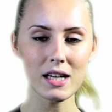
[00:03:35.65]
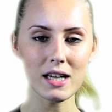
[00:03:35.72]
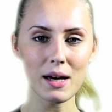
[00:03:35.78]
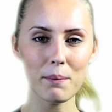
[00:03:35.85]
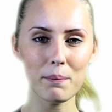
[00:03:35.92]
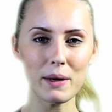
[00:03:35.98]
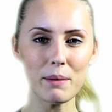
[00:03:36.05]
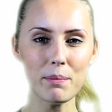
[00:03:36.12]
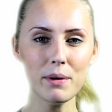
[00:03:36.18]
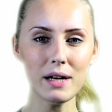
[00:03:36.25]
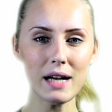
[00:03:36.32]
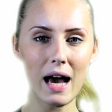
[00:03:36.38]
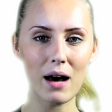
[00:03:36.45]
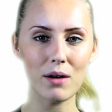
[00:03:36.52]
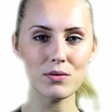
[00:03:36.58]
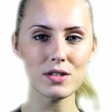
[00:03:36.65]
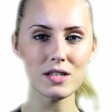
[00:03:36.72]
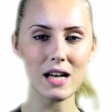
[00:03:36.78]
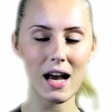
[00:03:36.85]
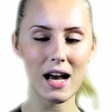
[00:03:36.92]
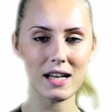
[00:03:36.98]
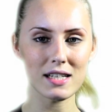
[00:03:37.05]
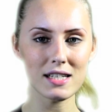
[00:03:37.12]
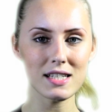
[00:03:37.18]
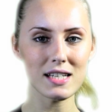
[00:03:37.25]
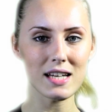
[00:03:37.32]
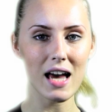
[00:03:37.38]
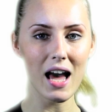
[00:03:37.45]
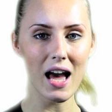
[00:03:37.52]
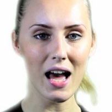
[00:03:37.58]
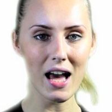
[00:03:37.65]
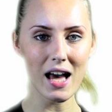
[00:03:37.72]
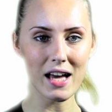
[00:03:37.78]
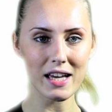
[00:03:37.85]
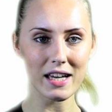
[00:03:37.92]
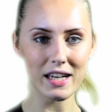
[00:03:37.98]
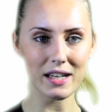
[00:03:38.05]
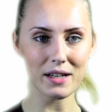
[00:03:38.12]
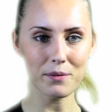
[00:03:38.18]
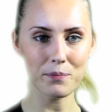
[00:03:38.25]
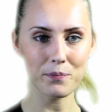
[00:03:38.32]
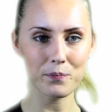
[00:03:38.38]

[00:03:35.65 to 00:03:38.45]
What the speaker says: can be pronounced as A.